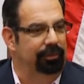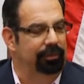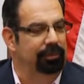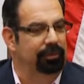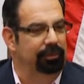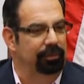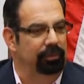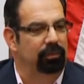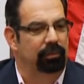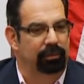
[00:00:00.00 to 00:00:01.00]

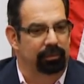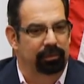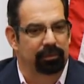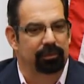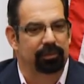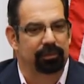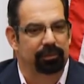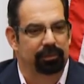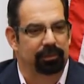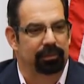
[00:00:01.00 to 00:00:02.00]

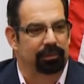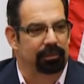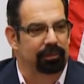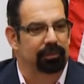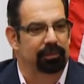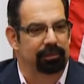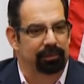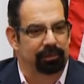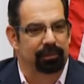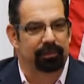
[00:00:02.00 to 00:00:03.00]

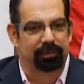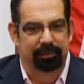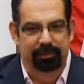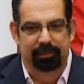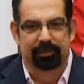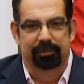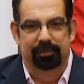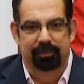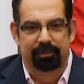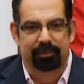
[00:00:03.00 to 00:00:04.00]

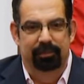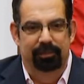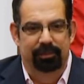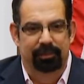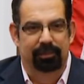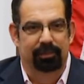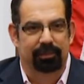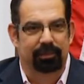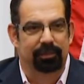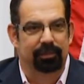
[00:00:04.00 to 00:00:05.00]
This person isn't speaking.